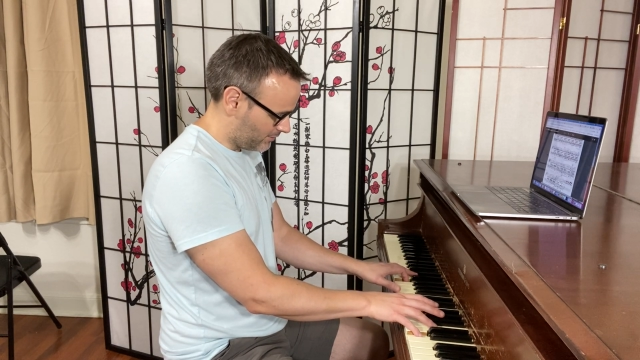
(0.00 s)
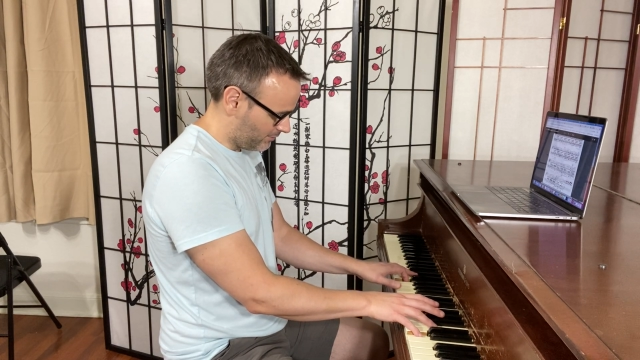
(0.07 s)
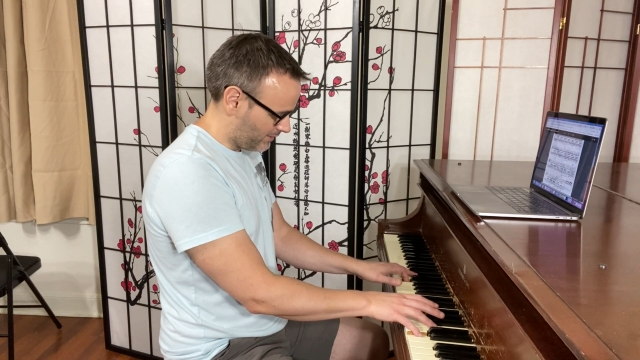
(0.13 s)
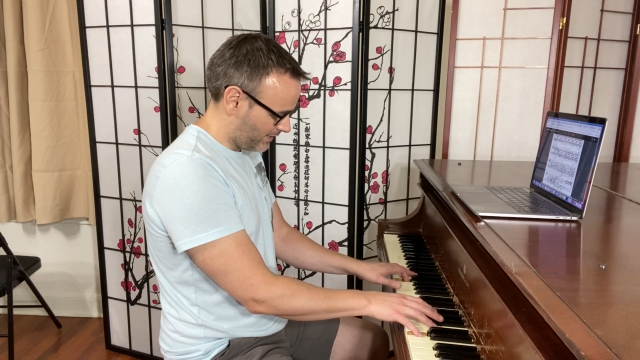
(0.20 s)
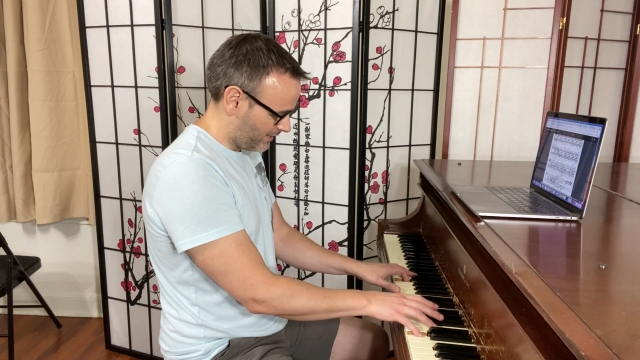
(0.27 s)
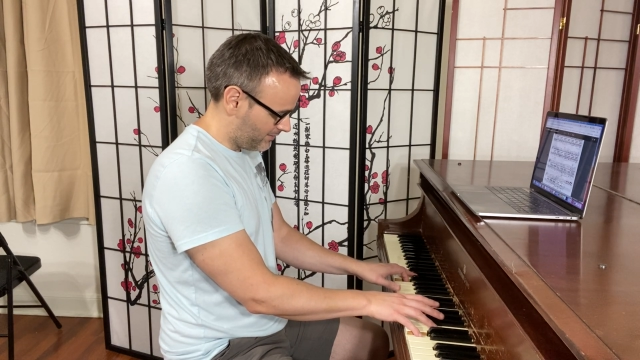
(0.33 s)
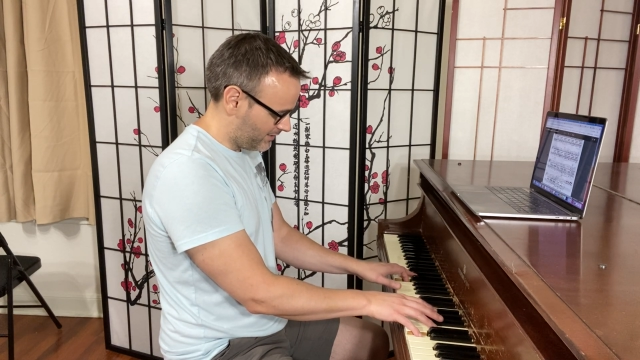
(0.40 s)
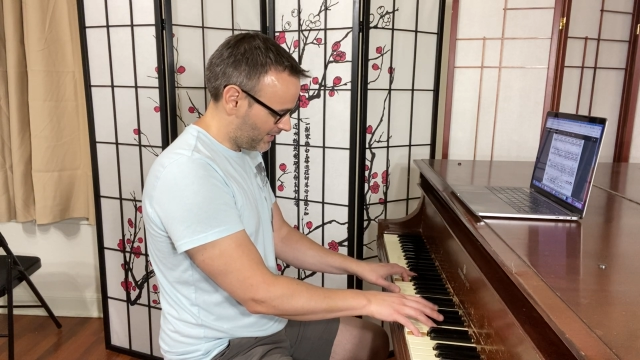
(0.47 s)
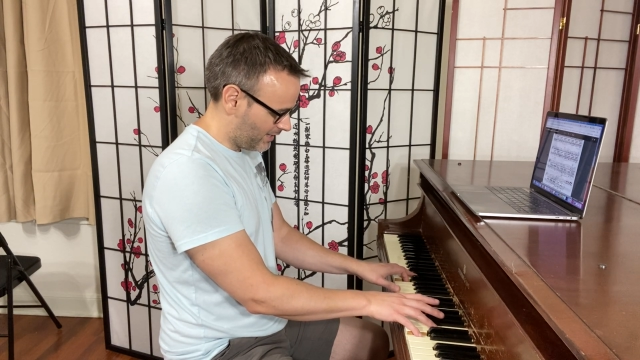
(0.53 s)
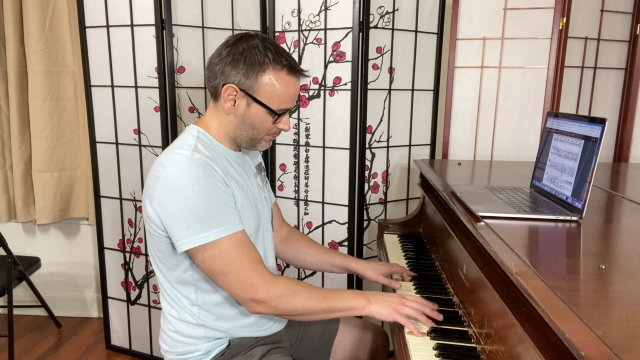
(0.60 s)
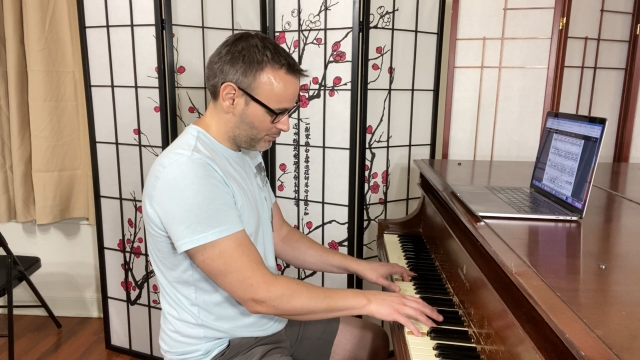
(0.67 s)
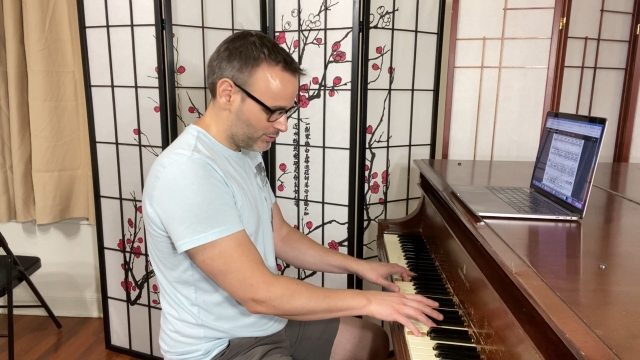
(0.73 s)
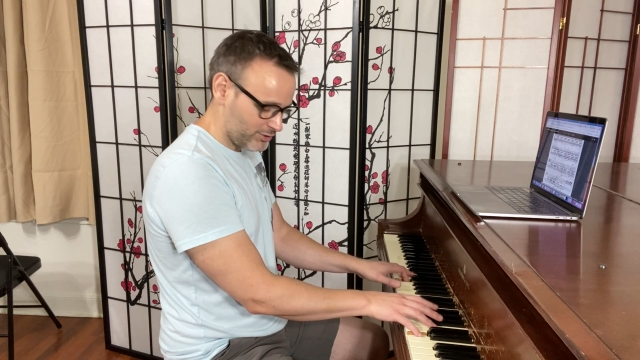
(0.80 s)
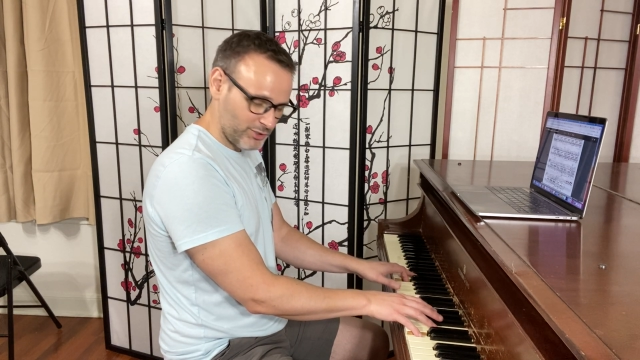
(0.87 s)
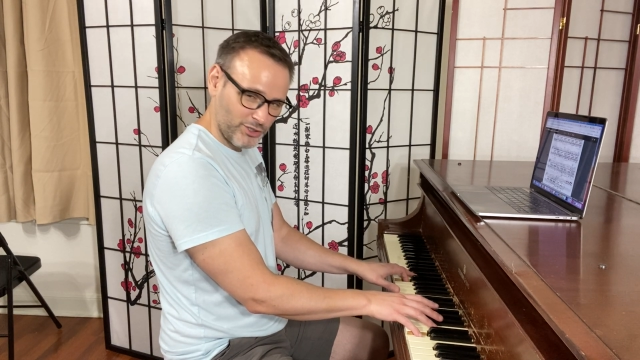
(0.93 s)
Okay, then I'm
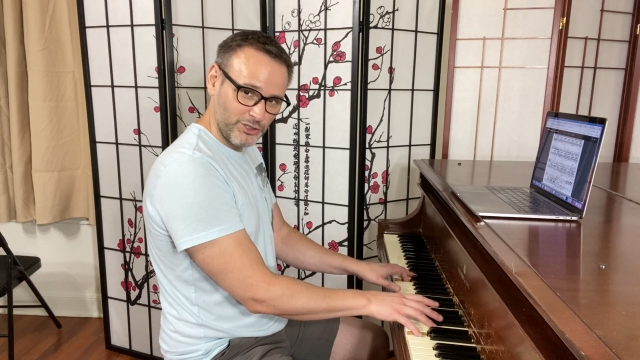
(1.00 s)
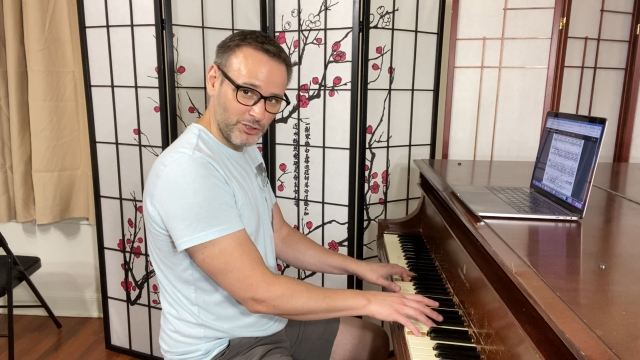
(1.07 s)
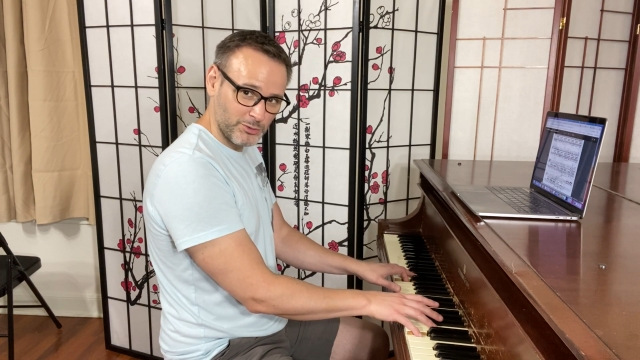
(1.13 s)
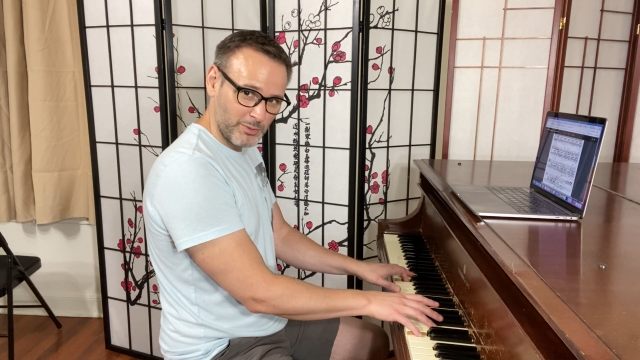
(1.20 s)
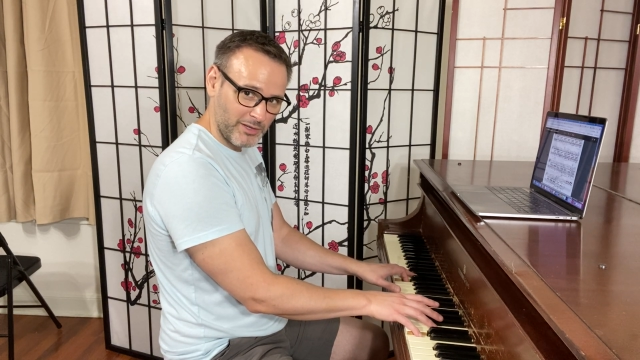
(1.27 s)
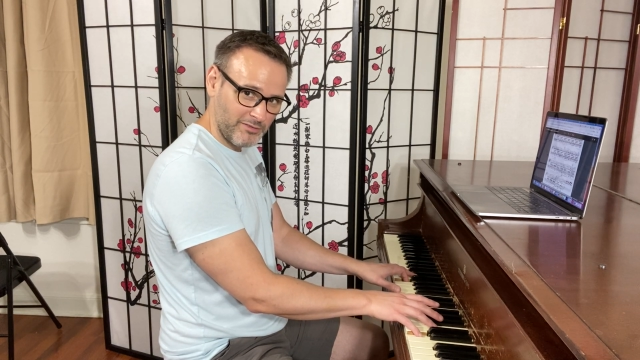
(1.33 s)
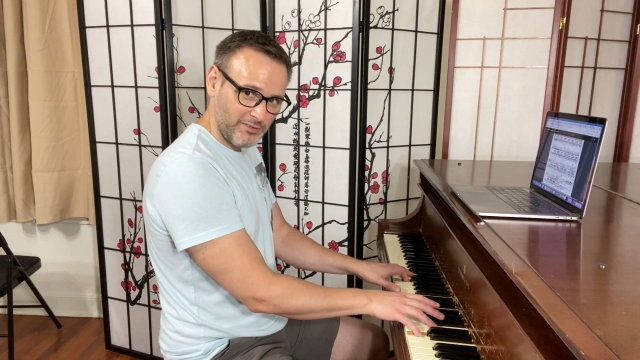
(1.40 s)
gonna use my